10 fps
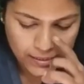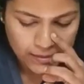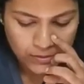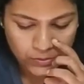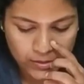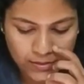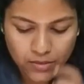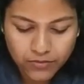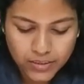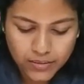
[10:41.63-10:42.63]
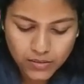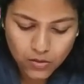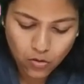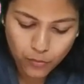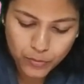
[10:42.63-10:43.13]
So this is within the
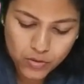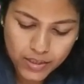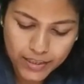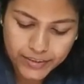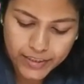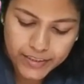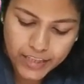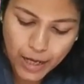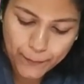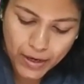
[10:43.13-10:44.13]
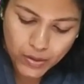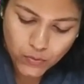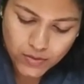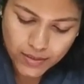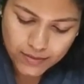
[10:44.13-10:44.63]
lobule containing
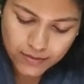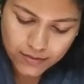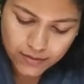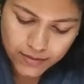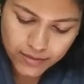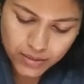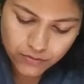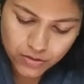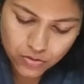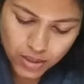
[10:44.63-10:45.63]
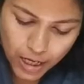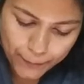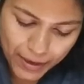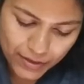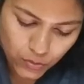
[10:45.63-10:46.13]
hepatocytes. These are the individual
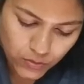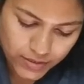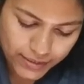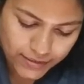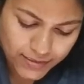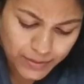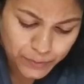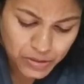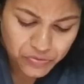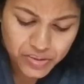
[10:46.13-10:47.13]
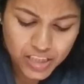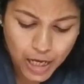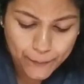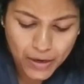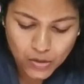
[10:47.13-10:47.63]
hepatocytes. In between the
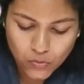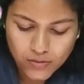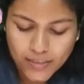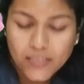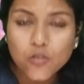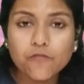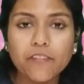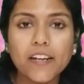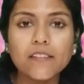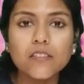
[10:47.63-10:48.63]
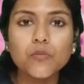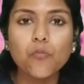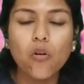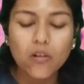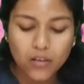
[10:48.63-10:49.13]
hepatocytes, you find the
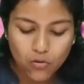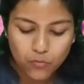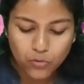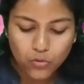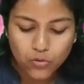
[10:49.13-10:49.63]
small round blue